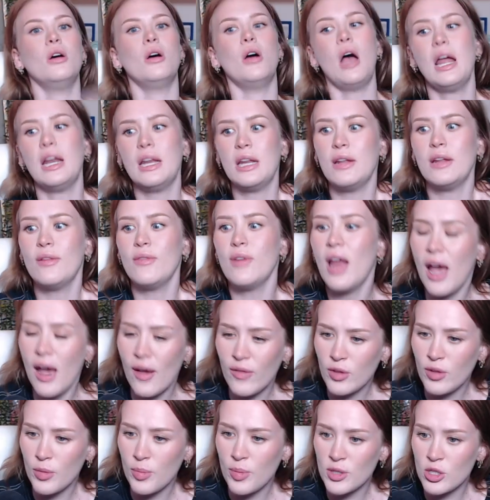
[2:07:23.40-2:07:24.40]
I didn't even
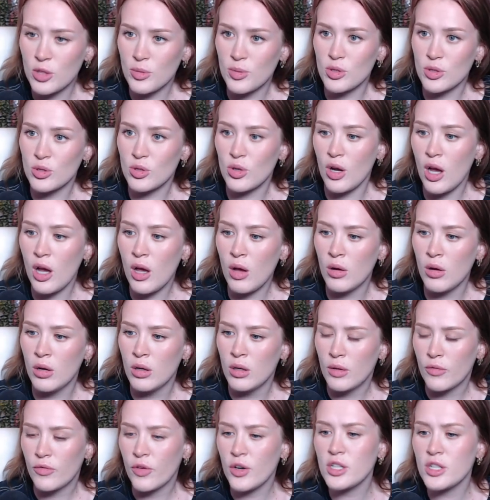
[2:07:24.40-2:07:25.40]
have to put Super Skrull.
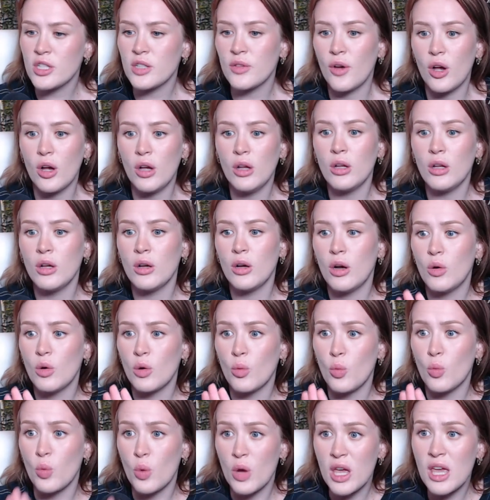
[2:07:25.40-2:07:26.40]
First of all,
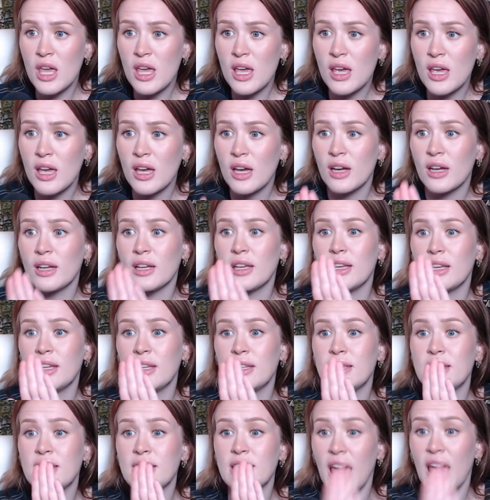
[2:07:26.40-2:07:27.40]
we
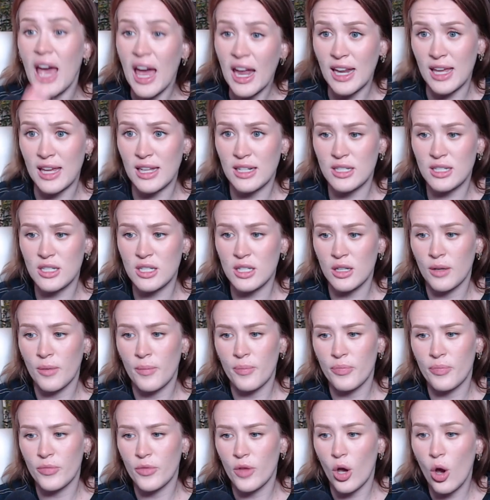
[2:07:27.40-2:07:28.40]
get it.
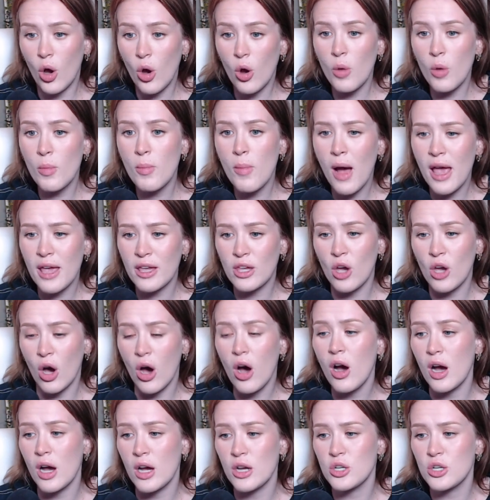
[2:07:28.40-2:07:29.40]
Oh my
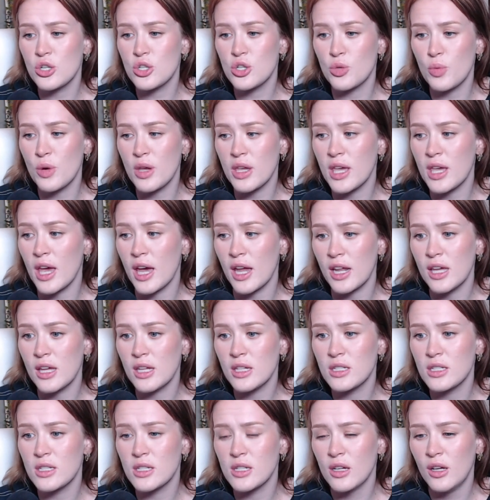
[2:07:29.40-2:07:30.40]
gosh, we get
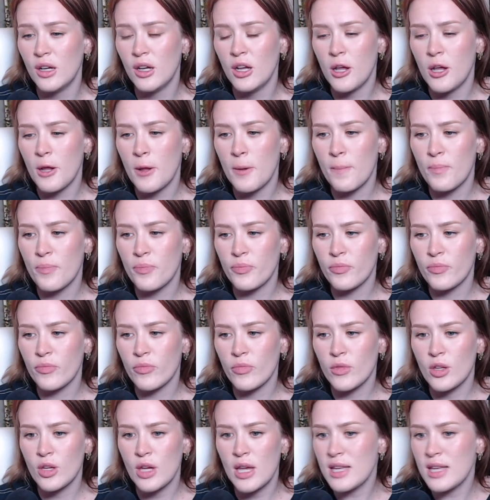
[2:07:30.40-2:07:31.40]
it.
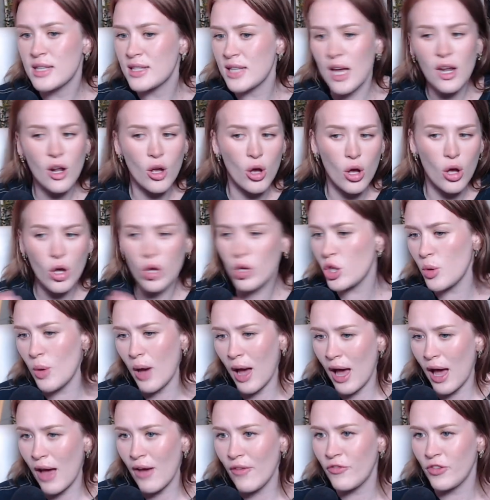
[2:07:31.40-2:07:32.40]
Is that all you
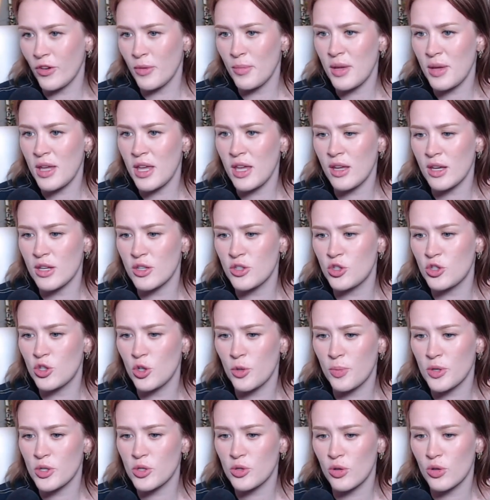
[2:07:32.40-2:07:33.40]
have for me? Is
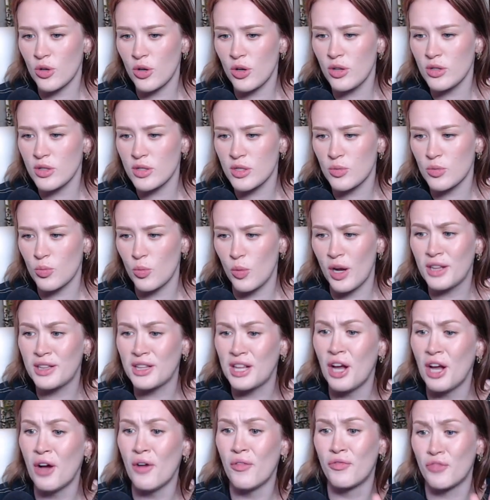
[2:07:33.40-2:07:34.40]
Super Skrulls? What
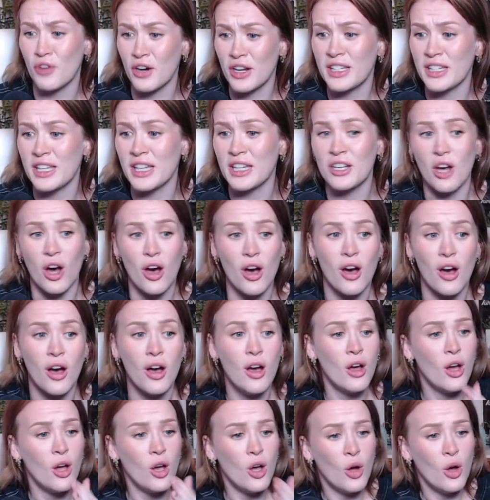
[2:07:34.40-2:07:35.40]
the freaking god?
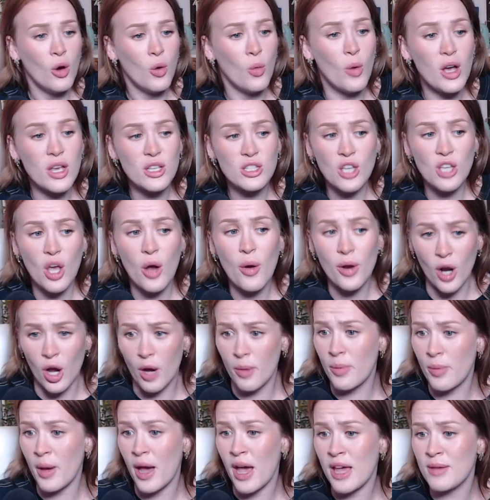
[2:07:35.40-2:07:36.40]
What is going
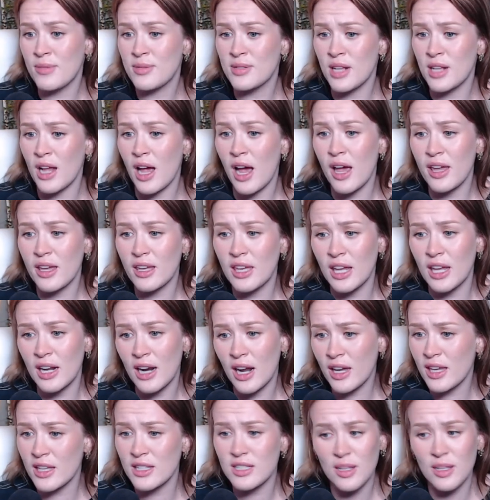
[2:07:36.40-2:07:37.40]
on, babes? Like, can
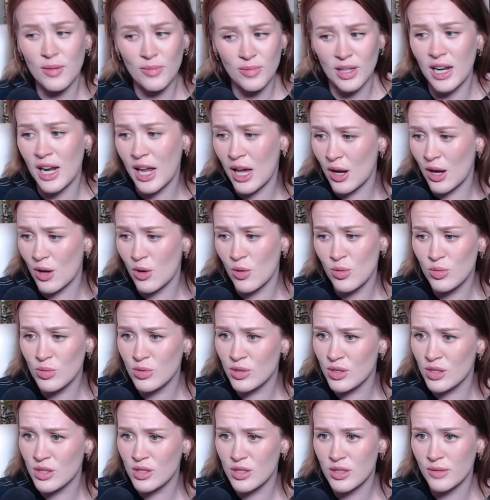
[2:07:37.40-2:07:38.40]
I get something
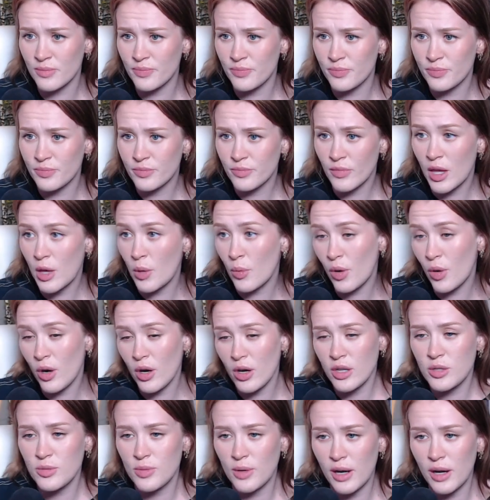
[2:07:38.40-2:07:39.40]
else? It
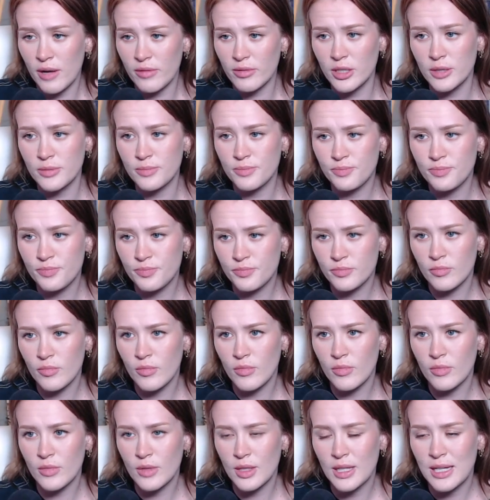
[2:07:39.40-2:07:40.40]
worked, whatever.
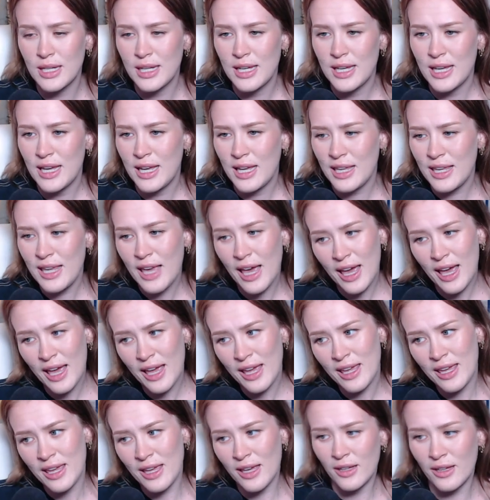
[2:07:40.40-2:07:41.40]

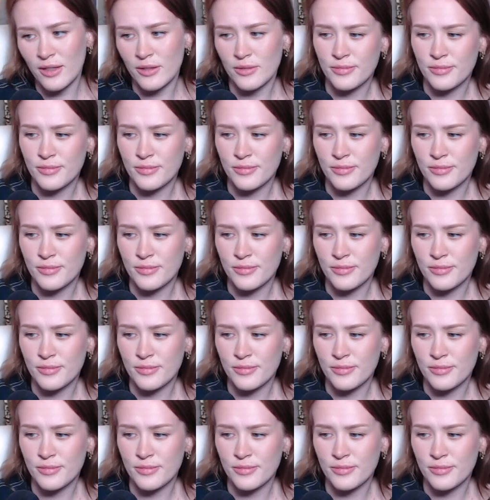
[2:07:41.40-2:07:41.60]
Yay!